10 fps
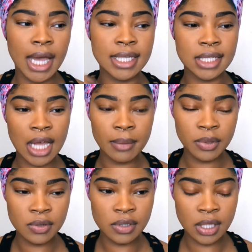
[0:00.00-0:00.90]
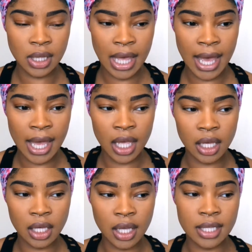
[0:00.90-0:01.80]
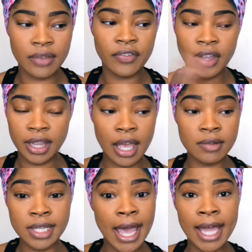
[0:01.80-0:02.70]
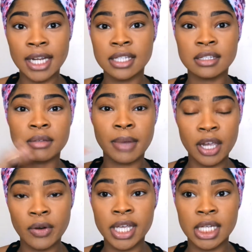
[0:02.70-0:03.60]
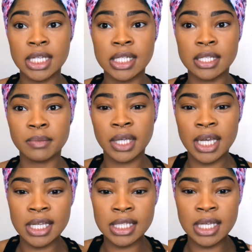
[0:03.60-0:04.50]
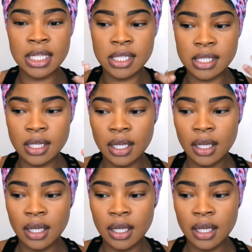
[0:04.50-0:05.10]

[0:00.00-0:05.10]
I stopped using that because I feel like that was adding to my grayness, because it's